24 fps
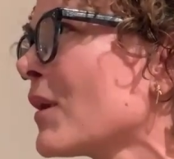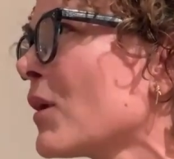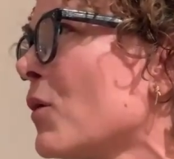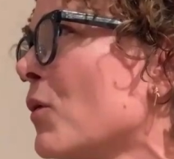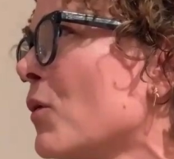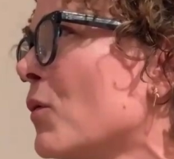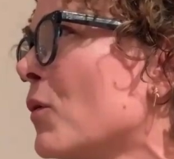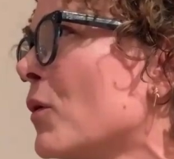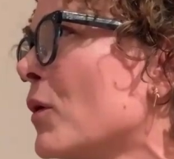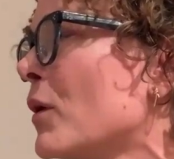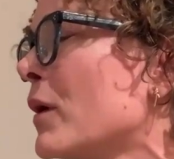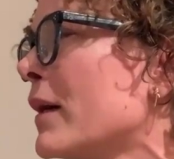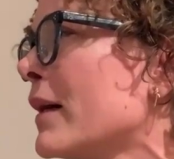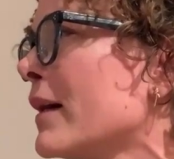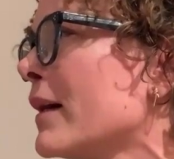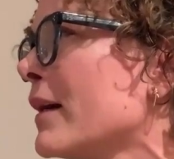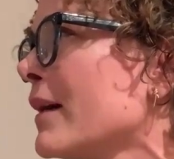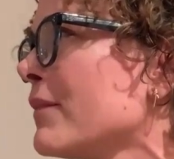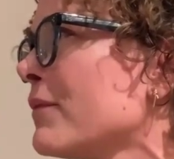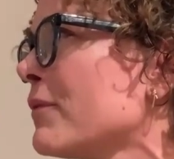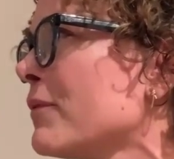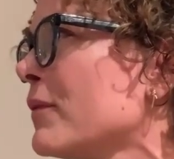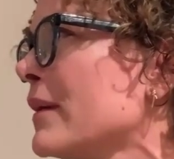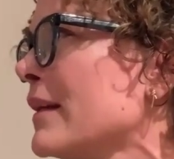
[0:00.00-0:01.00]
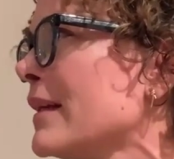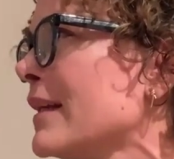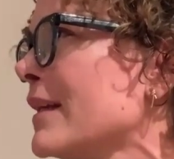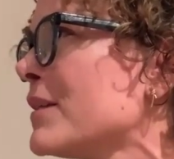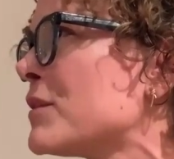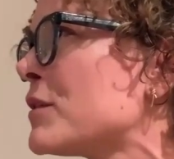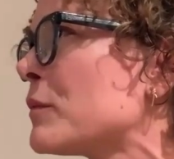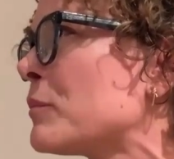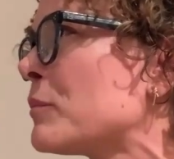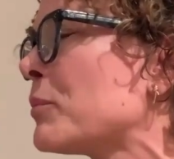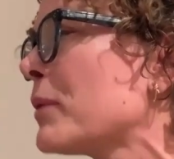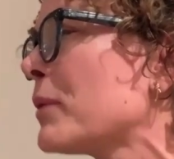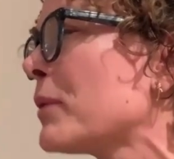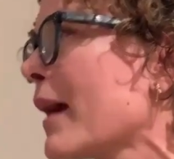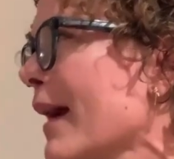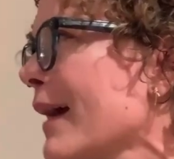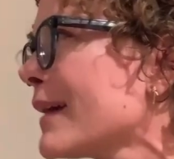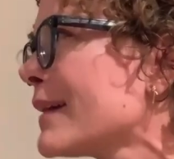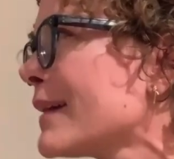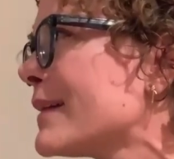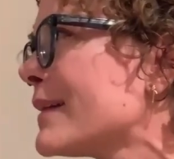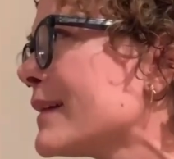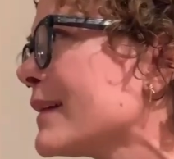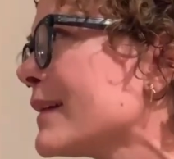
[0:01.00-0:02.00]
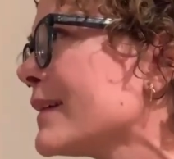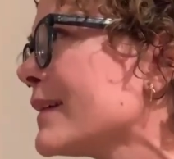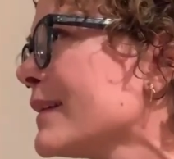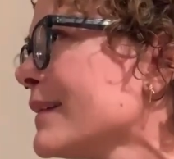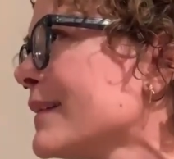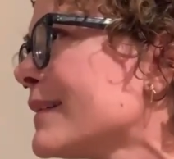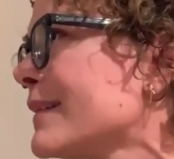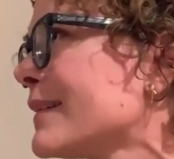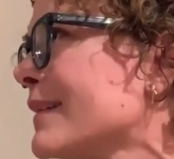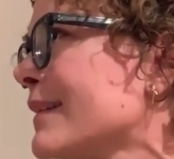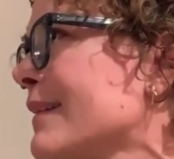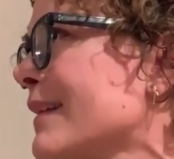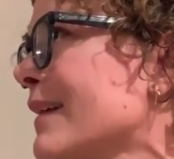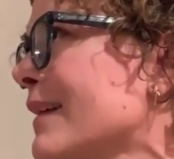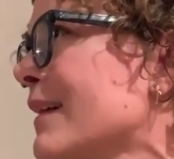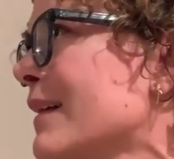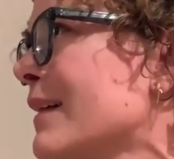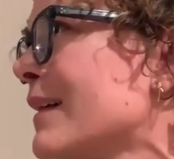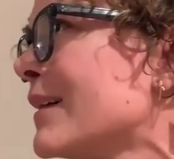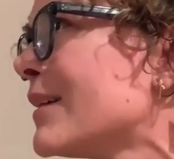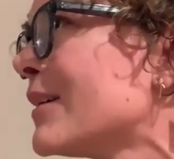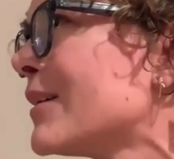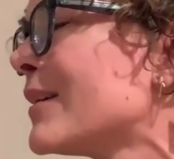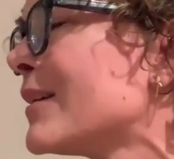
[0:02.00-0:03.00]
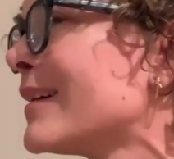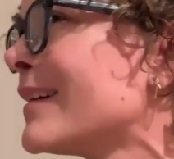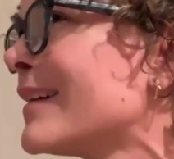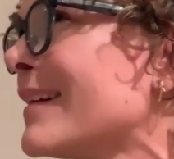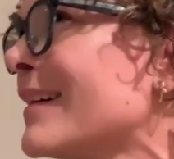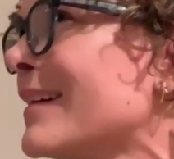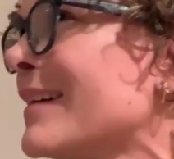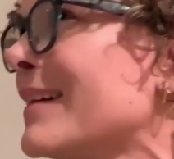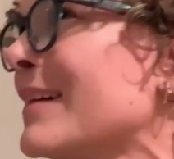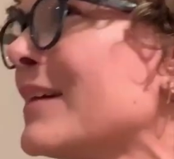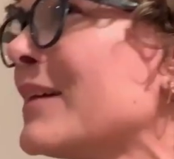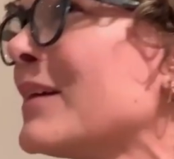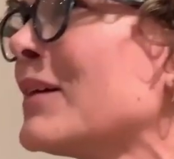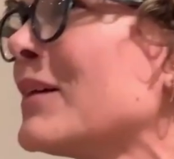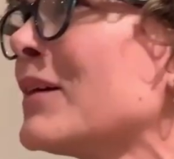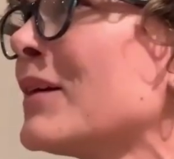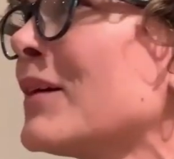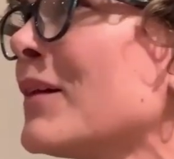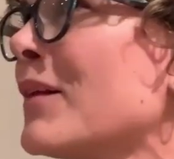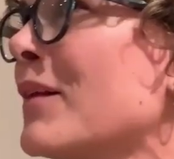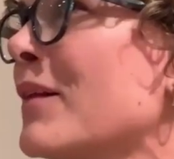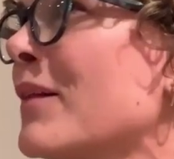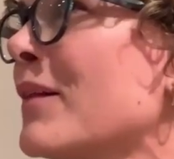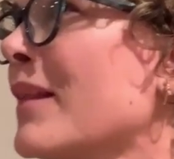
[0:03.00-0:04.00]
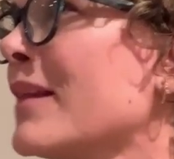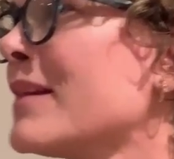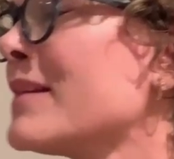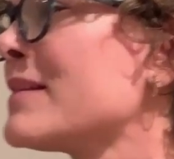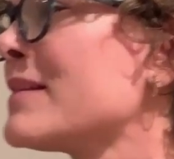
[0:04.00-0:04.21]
Or if we need to practice, then